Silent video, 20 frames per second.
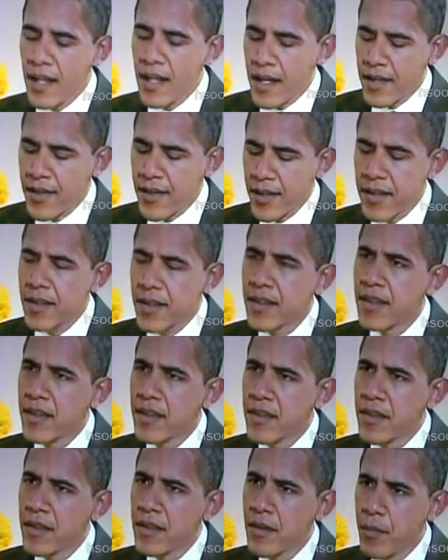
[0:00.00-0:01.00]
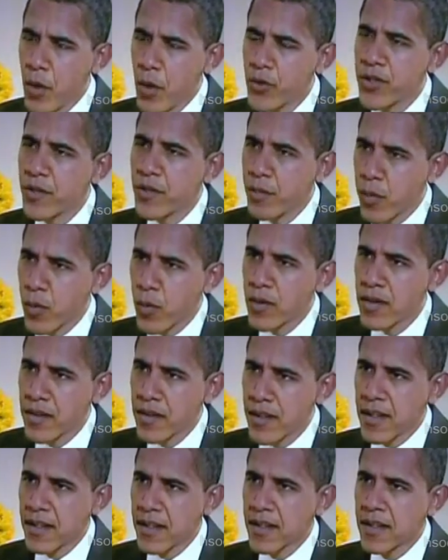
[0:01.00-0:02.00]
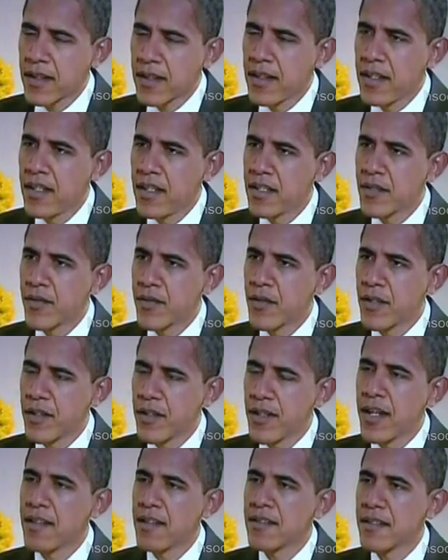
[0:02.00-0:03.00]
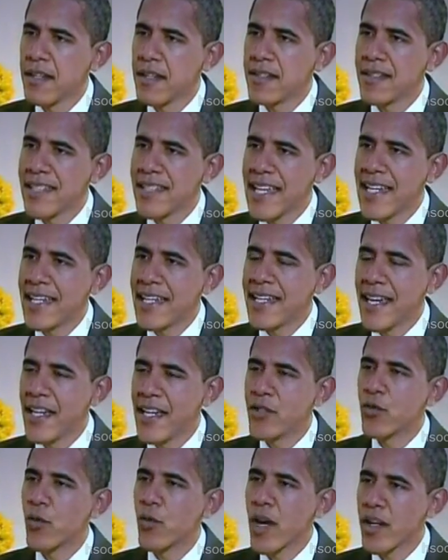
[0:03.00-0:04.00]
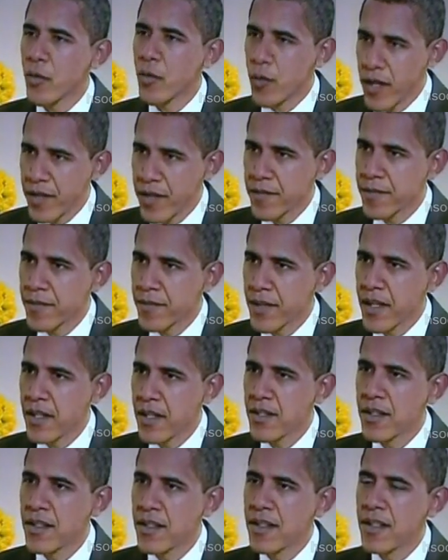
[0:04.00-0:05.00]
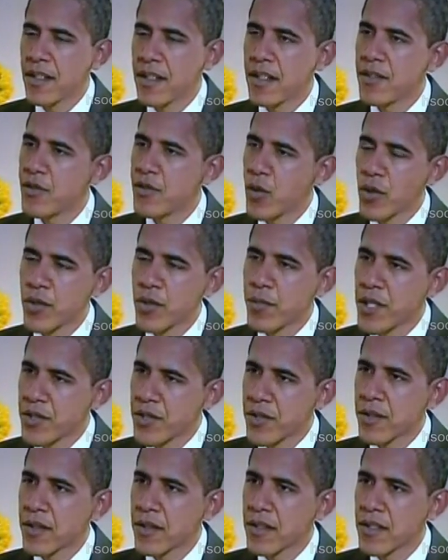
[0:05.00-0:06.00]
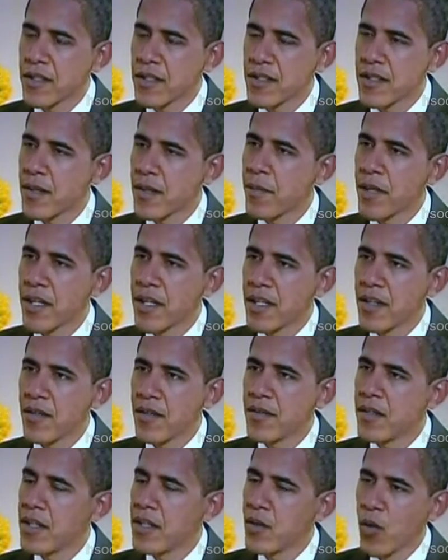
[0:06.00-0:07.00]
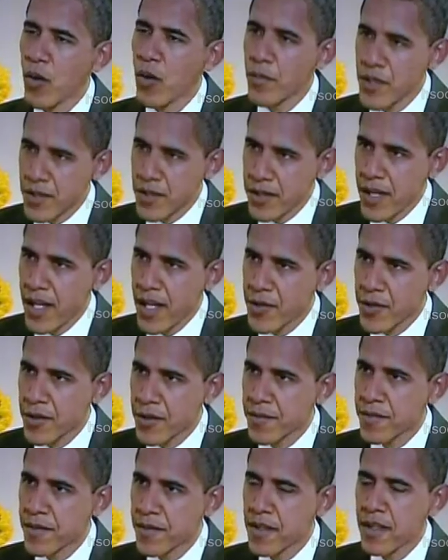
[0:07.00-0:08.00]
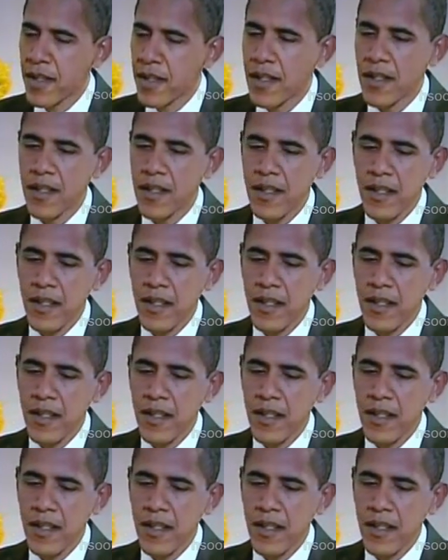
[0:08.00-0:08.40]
Well, I think the most important thing is for the United States to get engaged right away. Right. And George Mitchell is somebody of enormous stature.